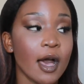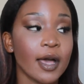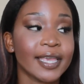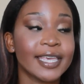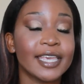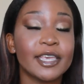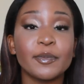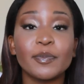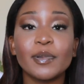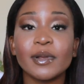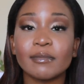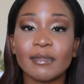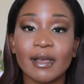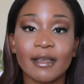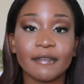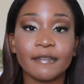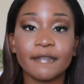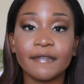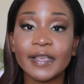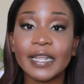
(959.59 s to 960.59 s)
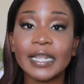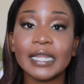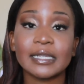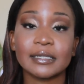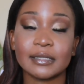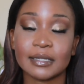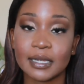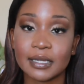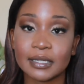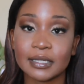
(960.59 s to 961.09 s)
keeping my
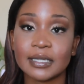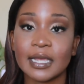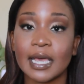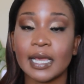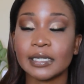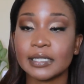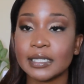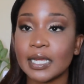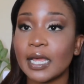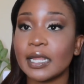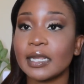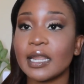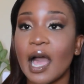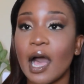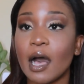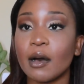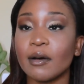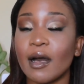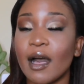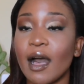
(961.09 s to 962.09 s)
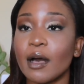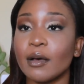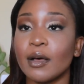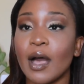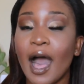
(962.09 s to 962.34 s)
feelings inside, and I